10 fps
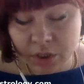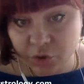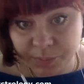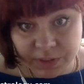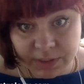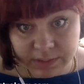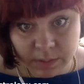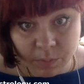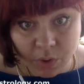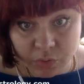Jupiter is
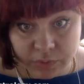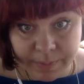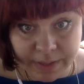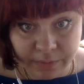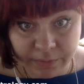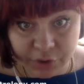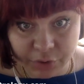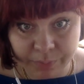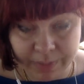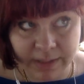the most
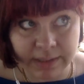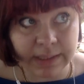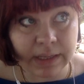beneficial planet.